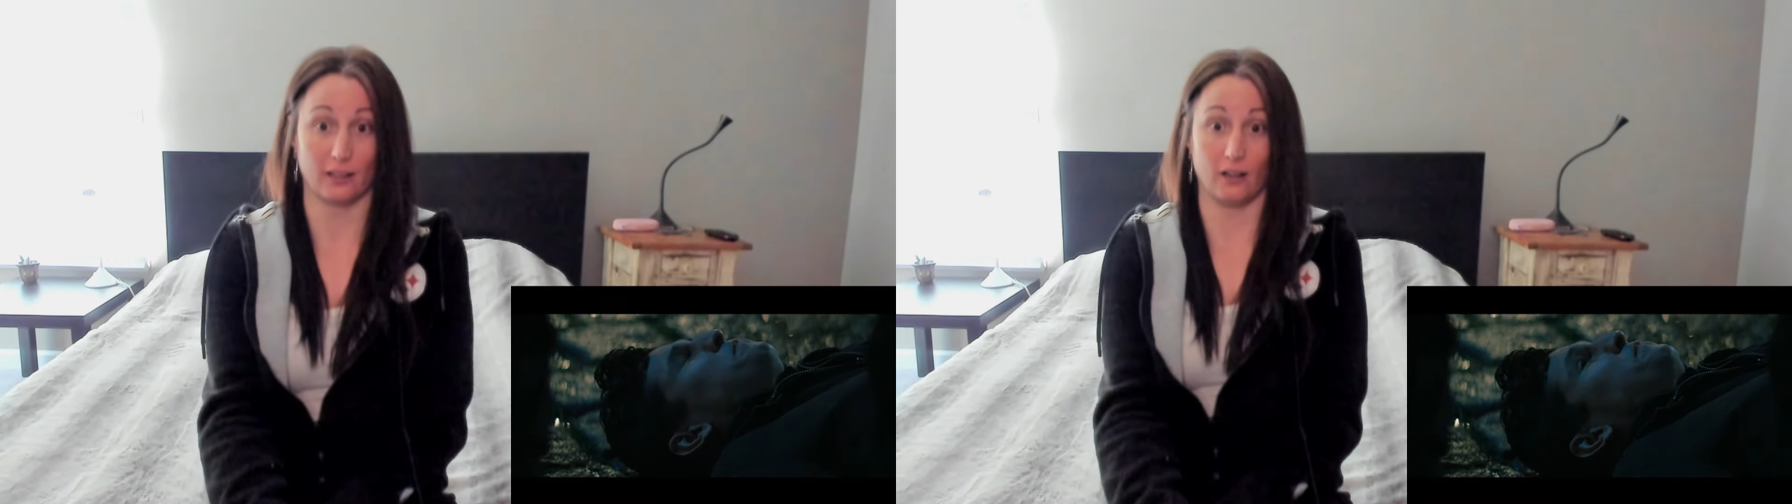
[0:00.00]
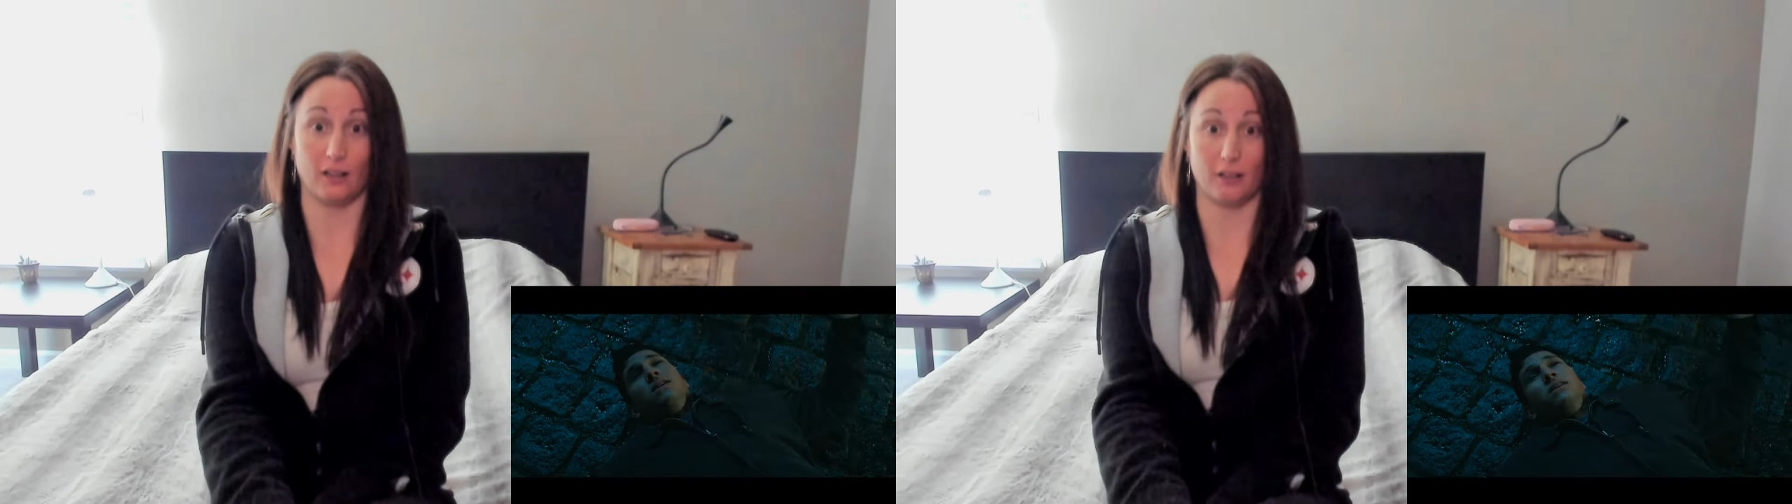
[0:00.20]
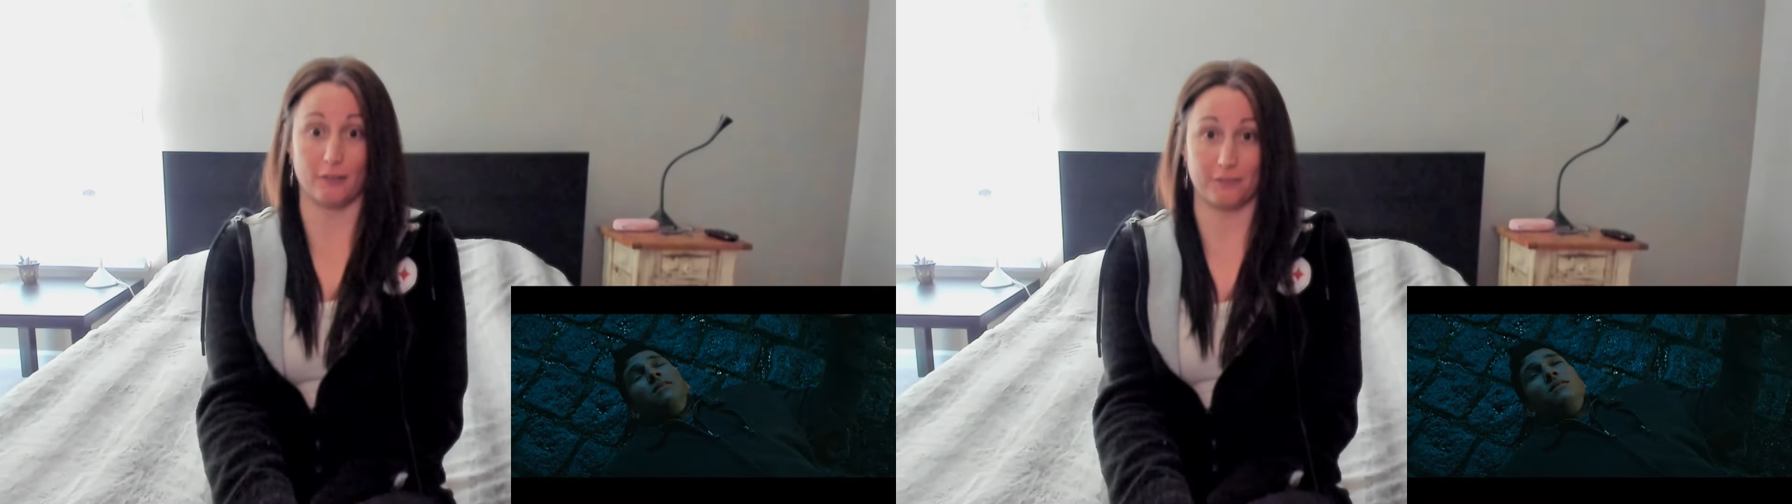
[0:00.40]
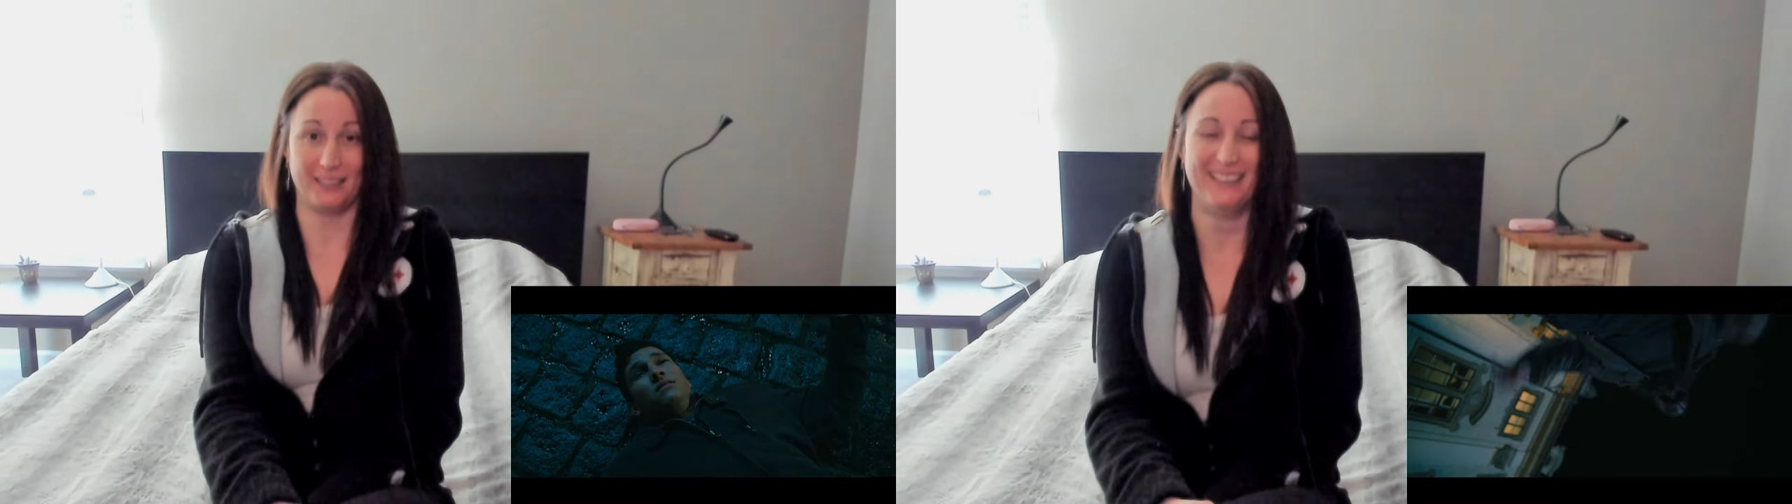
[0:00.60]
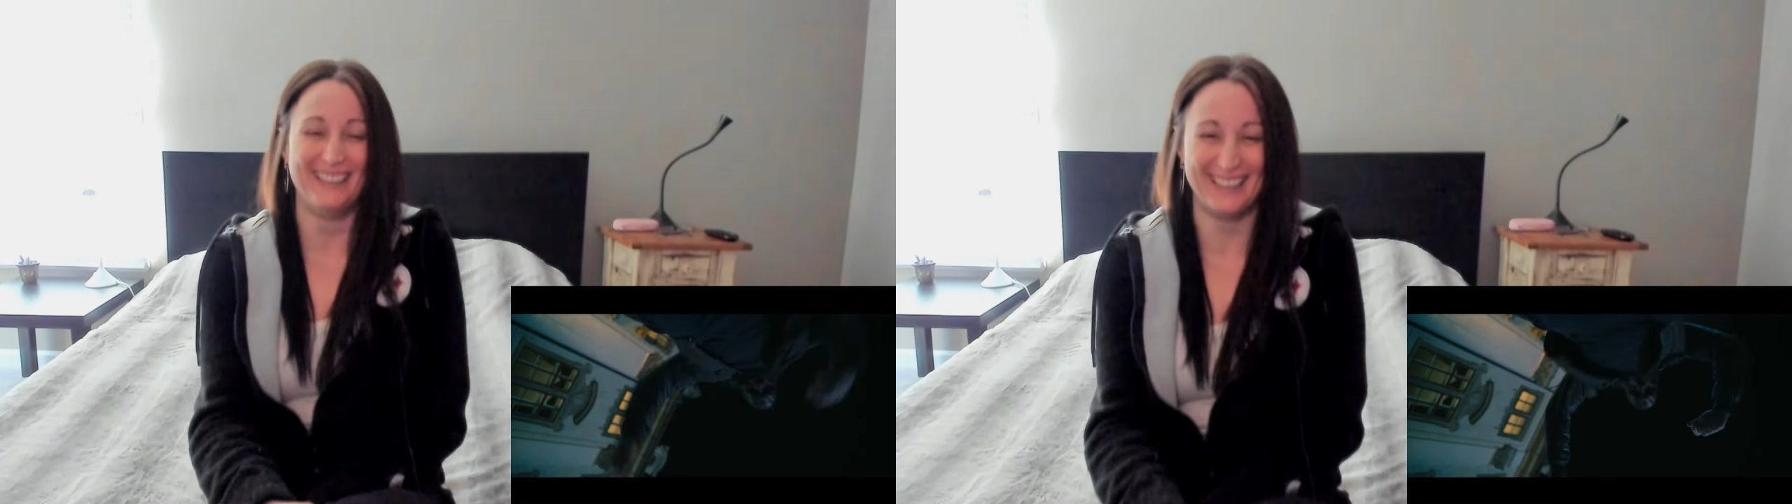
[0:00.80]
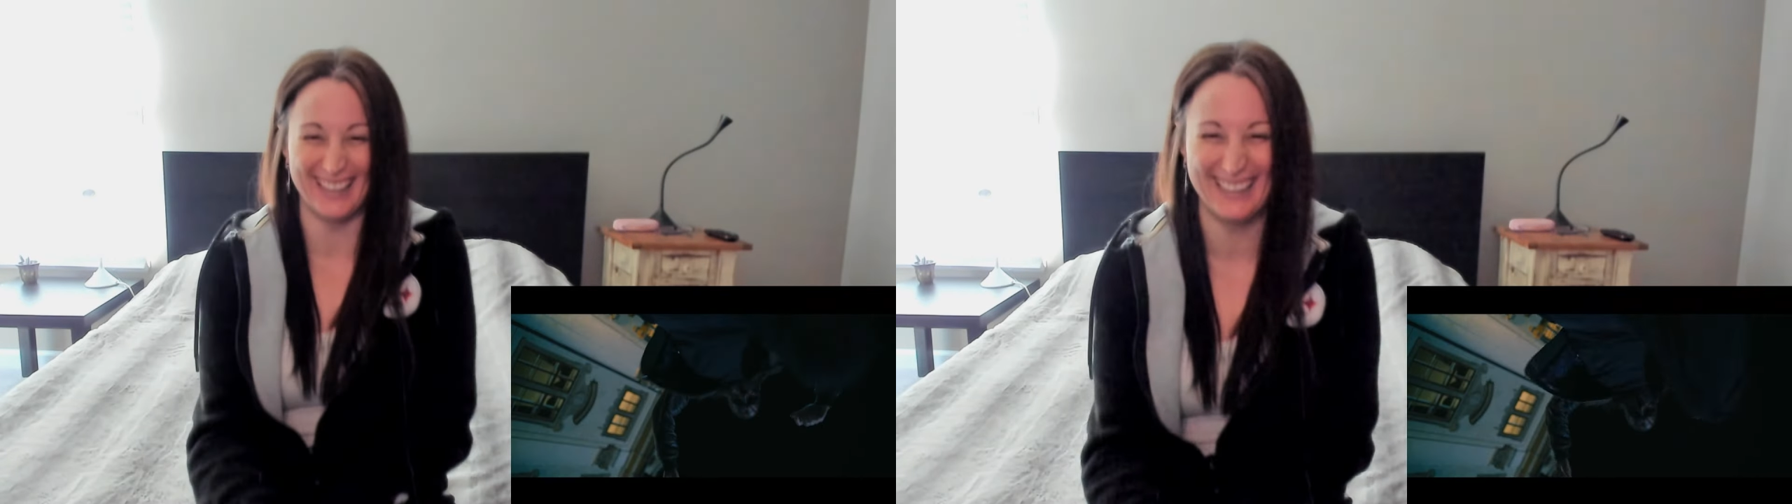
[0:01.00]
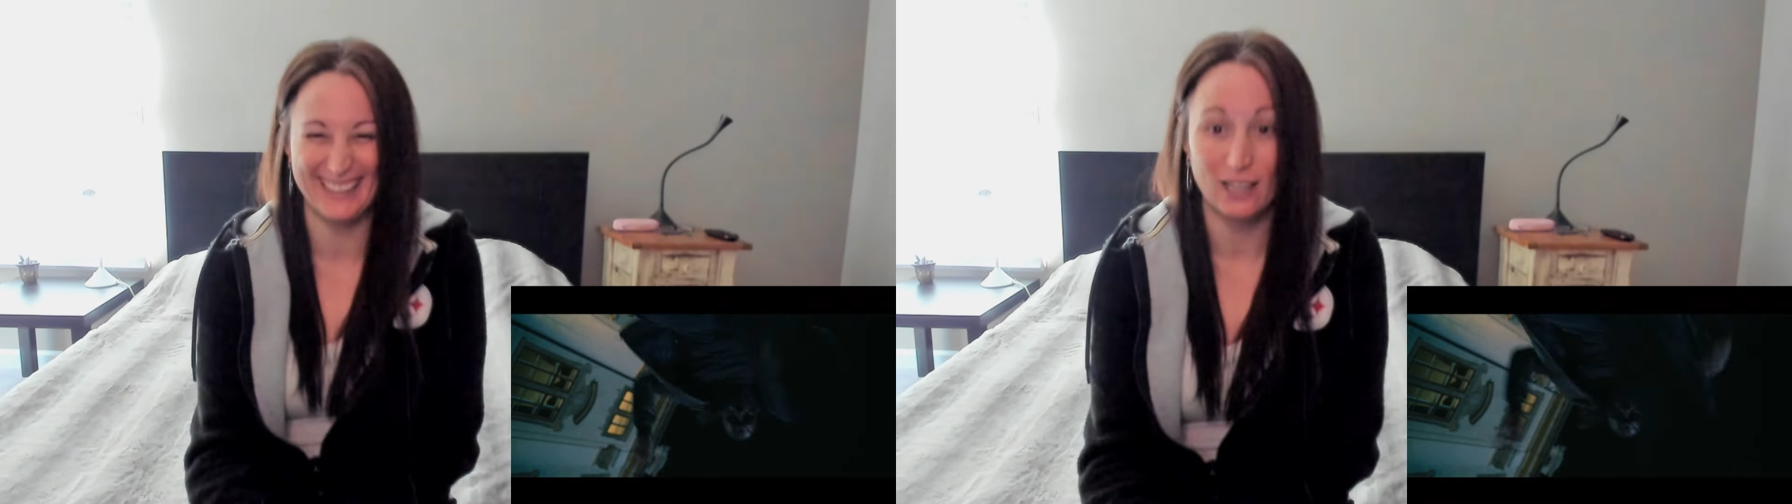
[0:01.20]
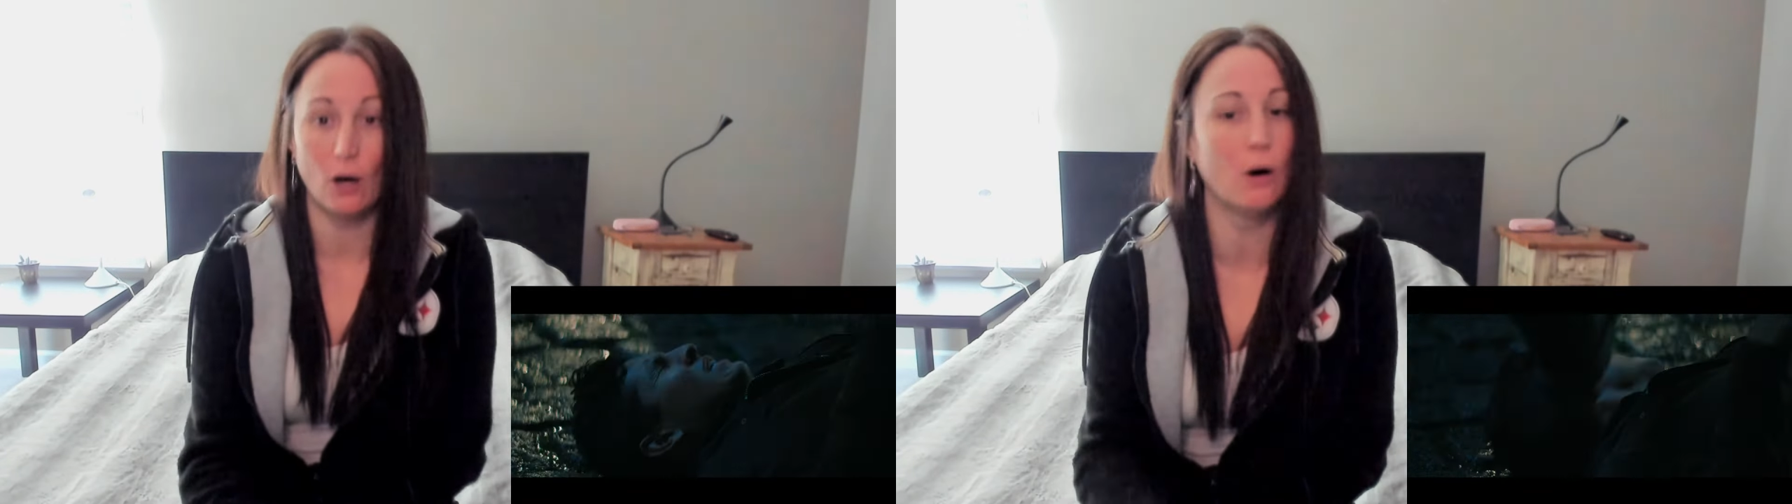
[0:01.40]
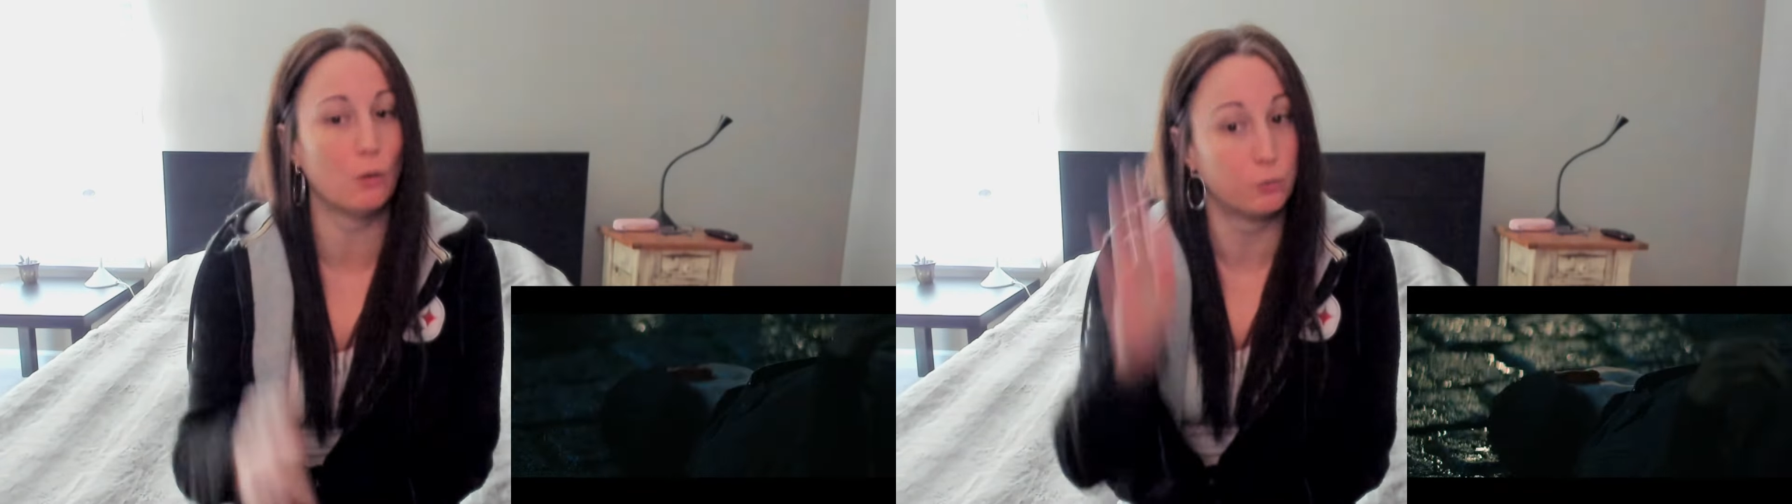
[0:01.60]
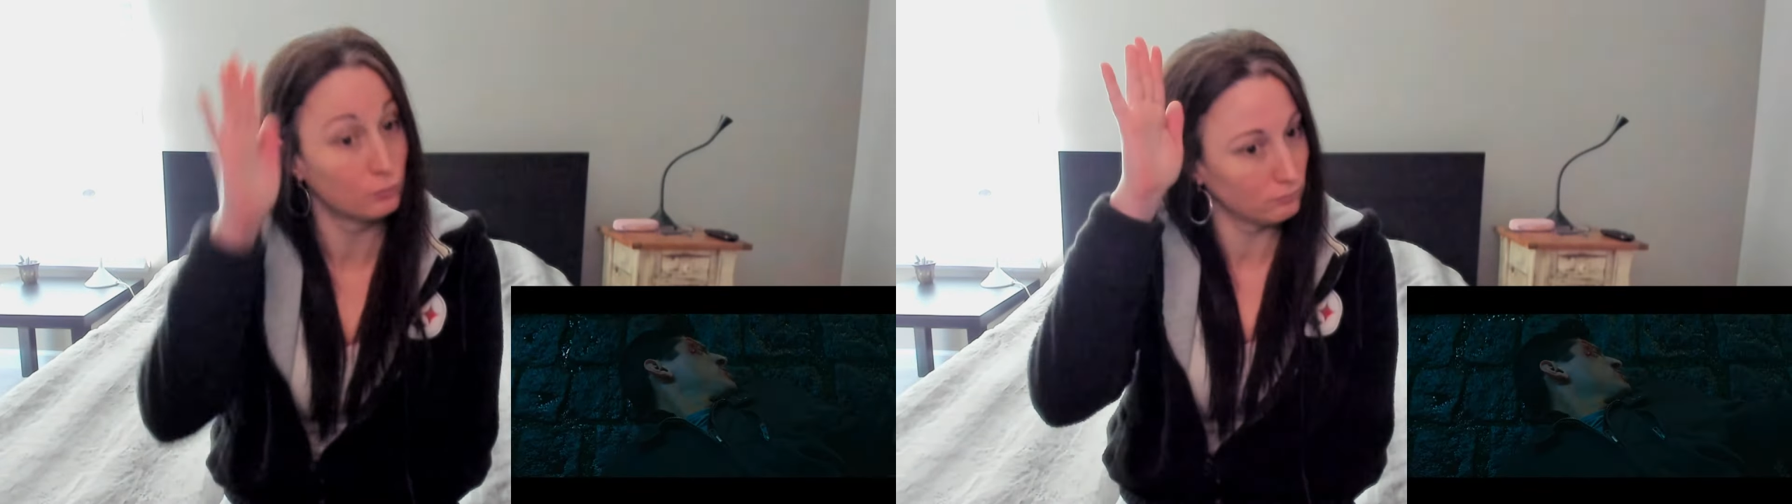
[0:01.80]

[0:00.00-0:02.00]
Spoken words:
off. Oh!